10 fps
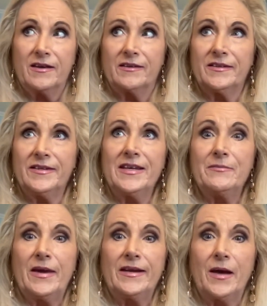Clinique
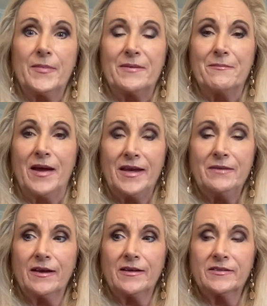may not be
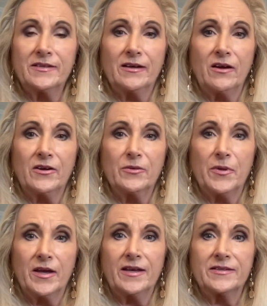made Estee Lauder,
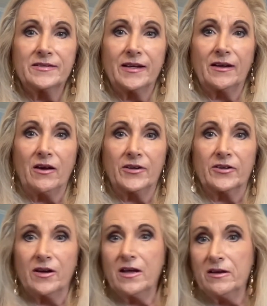but Estee
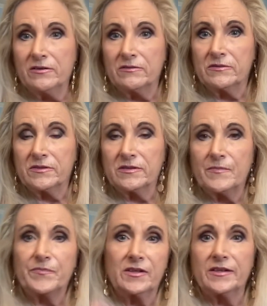Lauder owns
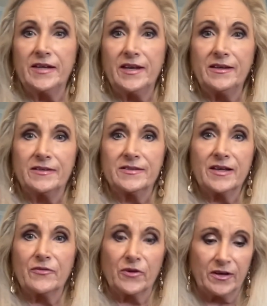Clinique and
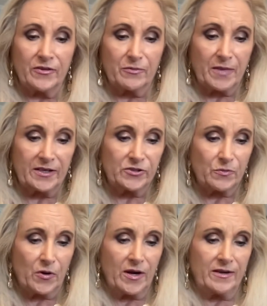several other major
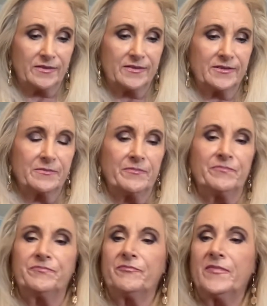brands.
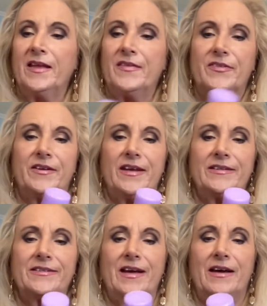The
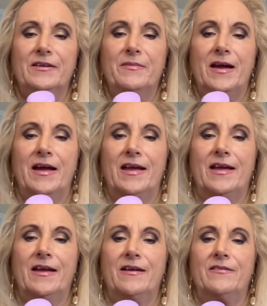next item I
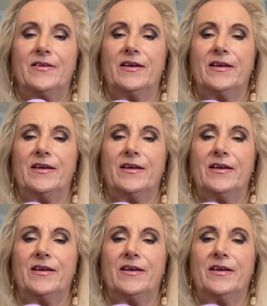have